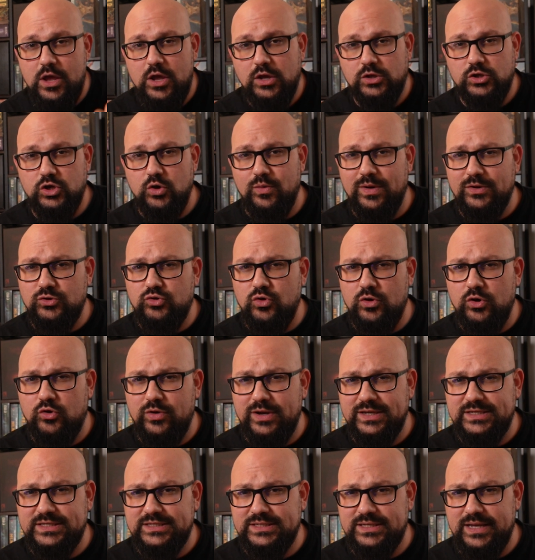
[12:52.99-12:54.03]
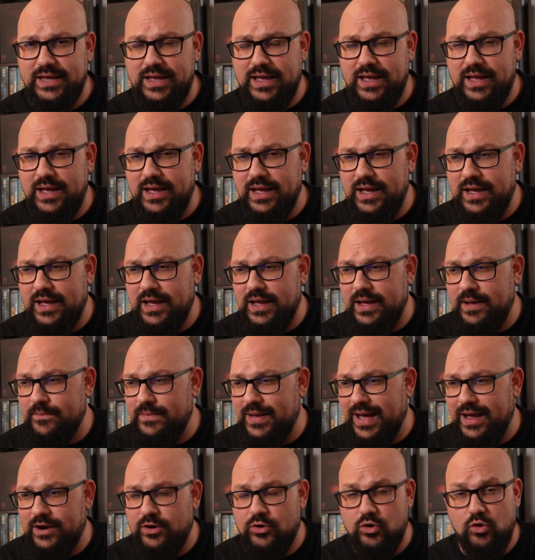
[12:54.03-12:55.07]
Do you want to increase,
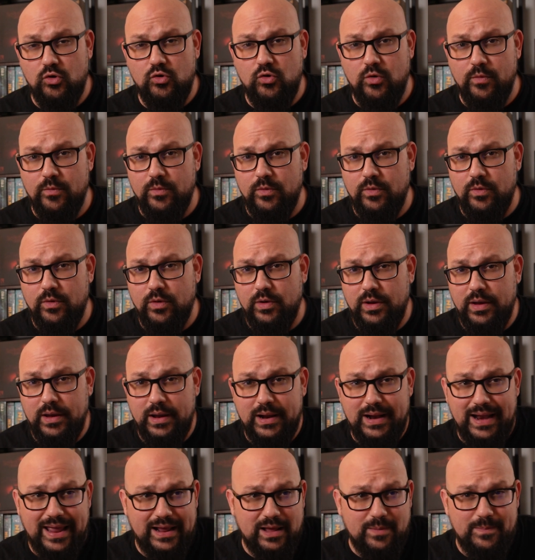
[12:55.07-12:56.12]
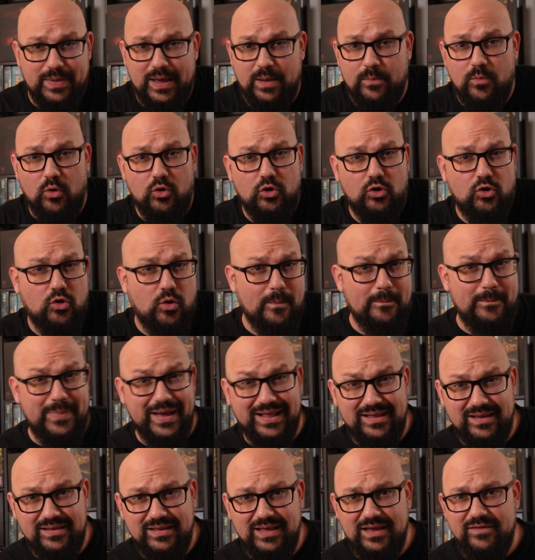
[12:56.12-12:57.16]
I don't know, like being more
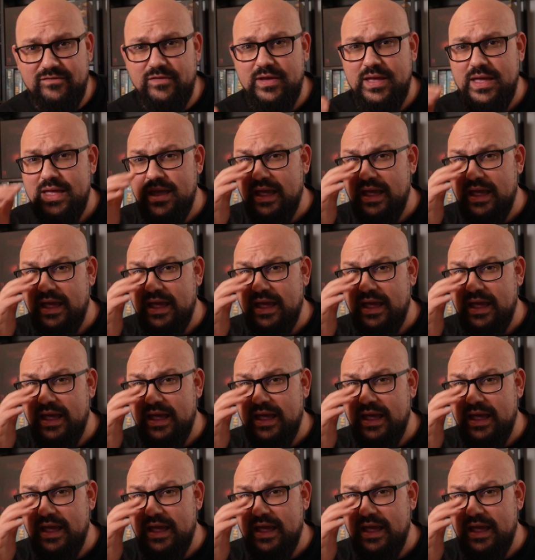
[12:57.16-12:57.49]
competitive?